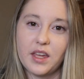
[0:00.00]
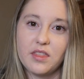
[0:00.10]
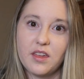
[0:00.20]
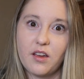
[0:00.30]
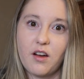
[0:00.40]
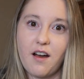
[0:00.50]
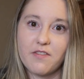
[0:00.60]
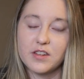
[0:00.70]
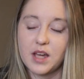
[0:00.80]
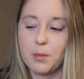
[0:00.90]
can think off
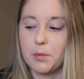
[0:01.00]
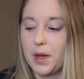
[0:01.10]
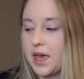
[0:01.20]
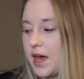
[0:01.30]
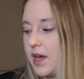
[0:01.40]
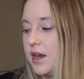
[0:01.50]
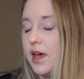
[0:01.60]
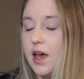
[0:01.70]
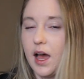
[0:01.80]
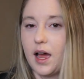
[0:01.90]
the top of my head.
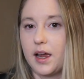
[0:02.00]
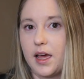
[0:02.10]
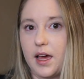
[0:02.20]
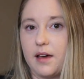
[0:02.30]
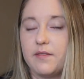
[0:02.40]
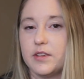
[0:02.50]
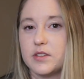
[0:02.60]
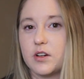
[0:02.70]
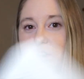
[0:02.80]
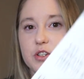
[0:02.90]
I have The
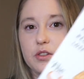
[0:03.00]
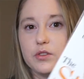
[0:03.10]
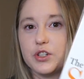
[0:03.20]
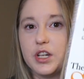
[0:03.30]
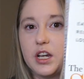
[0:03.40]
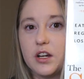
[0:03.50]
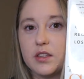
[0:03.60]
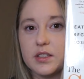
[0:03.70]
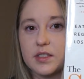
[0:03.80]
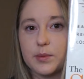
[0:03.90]
Starch Solution here.
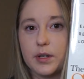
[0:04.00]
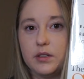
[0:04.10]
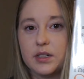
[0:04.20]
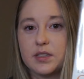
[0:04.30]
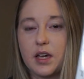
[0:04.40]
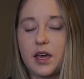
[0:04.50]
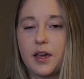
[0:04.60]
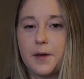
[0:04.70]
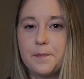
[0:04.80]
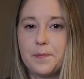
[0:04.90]
This is what it looks
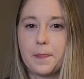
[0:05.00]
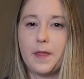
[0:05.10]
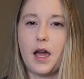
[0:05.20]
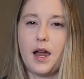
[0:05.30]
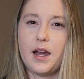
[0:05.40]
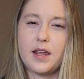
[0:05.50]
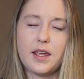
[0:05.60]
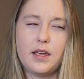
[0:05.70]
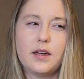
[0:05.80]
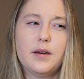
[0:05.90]
like. I
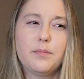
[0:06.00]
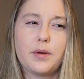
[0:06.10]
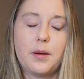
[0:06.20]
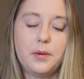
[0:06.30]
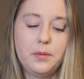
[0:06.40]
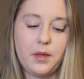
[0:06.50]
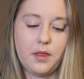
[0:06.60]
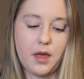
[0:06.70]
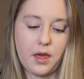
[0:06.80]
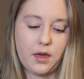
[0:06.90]
am probably
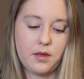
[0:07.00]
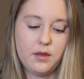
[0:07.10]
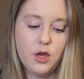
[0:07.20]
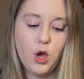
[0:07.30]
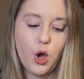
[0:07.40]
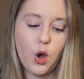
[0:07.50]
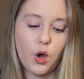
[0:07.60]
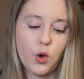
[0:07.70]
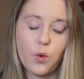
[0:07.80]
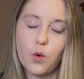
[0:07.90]
a
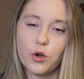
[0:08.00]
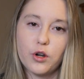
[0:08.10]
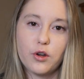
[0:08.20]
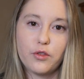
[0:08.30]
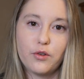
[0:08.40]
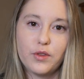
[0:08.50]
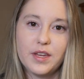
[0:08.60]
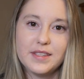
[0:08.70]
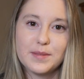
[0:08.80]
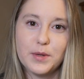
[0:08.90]
quarter through
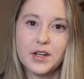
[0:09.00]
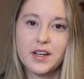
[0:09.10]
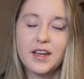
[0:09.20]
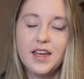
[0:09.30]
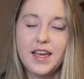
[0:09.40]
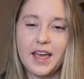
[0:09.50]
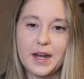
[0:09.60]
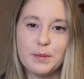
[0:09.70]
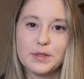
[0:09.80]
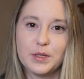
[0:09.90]
this book, and
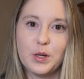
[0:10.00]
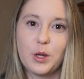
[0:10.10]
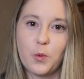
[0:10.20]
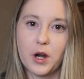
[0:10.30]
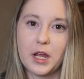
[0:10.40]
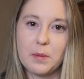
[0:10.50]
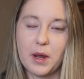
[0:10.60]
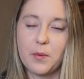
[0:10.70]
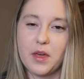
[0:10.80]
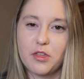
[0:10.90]
I'm slowly working
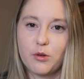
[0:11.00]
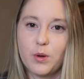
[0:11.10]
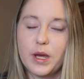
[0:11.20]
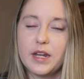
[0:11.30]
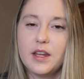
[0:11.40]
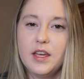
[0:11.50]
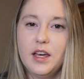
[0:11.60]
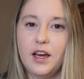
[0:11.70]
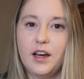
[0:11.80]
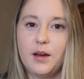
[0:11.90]
my way through it,
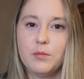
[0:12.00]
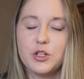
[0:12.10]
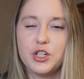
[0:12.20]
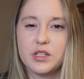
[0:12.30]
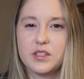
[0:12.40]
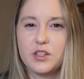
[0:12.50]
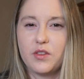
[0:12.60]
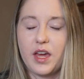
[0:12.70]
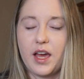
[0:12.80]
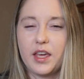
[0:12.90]
just so
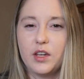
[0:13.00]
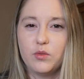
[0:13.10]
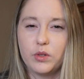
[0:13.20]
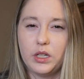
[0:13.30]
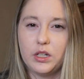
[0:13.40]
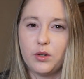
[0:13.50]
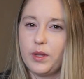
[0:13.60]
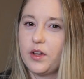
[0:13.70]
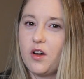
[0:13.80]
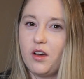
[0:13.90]
that I can really
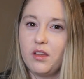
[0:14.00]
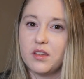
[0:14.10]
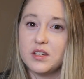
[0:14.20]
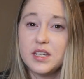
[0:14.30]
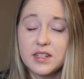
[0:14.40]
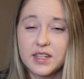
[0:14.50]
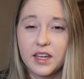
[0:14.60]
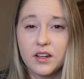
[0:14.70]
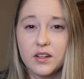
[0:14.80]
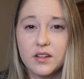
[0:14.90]
know all the
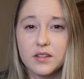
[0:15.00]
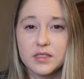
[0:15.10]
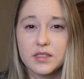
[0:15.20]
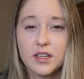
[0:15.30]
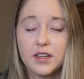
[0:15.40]
details